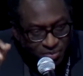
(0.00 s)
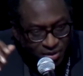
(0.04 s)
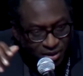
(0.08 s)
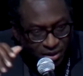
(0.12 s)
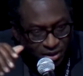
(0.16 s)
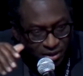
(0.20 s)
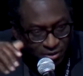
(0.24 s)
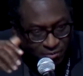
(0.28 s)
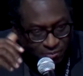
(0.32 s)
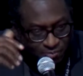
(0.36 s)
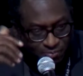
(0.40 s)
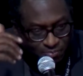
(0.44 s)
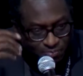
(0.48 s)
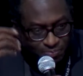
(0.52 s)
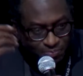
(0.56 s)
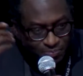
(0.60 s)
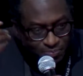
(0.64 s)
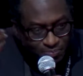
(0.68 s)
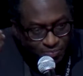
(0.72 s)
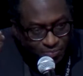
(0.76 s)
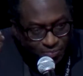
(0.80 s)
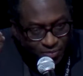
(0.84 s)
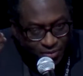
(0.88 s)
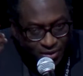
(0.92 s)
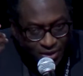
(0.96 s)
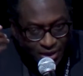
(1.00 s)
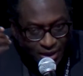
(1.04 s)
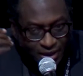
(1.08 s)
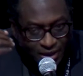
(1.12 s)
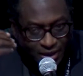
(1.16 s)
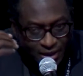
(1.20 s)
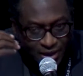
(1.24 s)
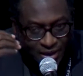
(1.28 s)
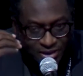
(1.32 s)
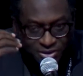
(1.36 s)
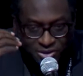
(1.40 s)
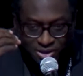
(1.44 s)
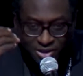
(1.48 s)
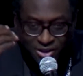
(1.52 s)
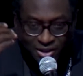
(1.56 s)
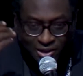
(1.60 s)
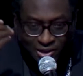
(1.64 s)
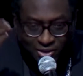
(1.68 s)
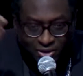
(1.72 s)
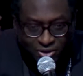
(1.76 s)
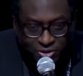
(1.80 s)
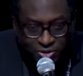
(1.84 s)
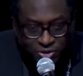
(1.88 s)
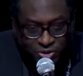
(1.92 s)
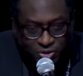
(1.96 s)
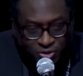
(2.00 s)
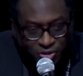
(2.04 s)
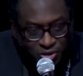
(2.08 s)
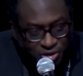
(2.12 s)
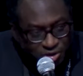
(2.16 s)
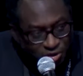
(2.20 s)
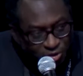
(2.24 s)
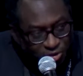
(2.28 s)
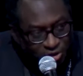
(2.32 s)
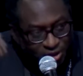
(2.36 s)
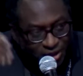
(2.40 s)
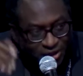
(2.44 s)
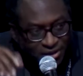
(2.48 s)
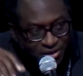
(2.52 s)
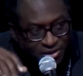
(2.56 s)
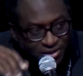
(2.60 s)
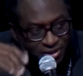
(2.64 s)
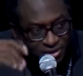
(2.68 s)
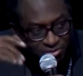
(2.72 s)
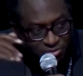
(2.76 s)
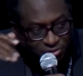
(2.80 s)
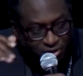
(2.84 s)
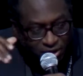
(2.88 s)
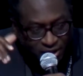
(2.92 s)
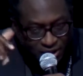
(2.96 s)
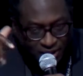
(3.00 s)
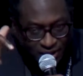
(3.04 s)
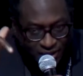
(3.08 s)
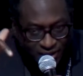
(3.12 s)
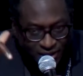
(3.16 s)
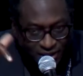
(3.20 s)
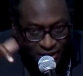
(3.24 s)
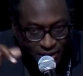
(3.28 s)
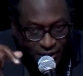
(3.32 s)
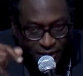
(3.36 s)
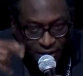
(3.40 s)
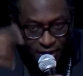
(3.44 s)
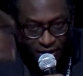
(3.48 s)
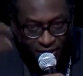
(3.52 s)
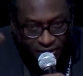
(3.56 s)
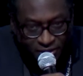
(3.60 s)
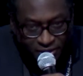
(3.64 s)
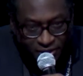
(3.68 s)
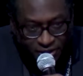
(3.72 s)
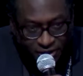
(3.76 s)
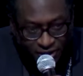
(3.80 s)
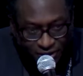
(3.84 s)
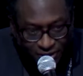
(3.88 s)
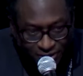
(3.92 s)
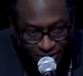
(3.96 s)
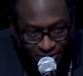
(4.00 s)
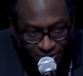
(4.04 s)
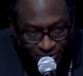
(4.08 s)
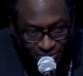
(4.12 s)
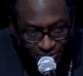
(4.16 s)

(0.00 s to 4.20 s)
And to cut a long story short, I ended up writing another